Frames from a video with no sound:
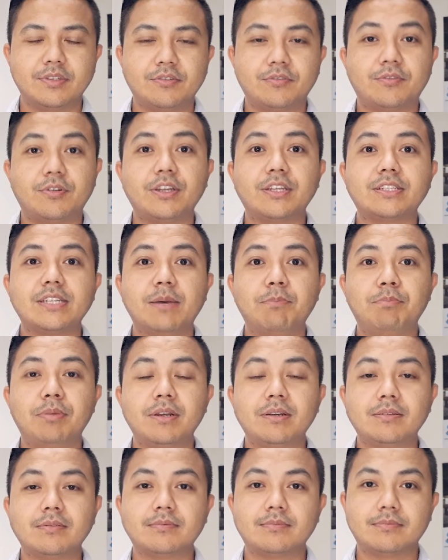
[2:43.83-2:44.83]
For
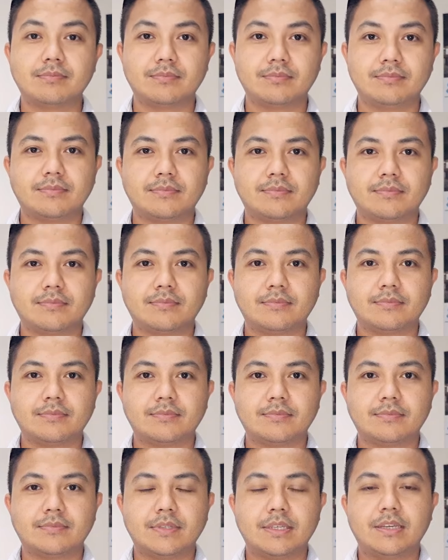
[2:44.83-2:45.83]
example,
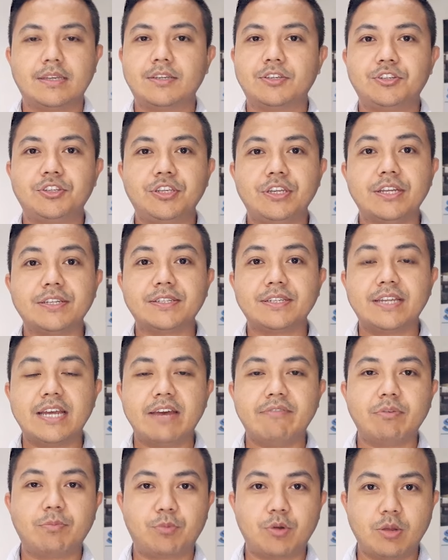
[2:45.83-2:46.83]
she doesn't
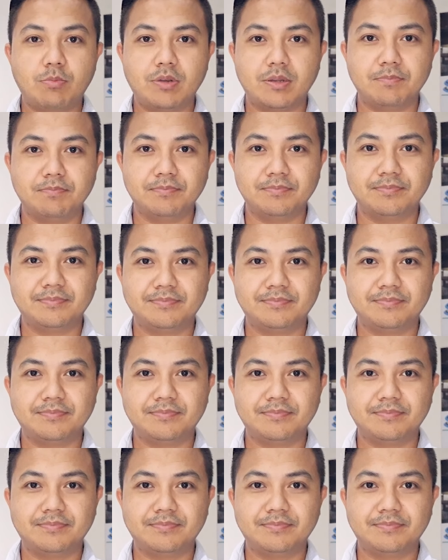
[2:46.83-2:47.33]
have a problem.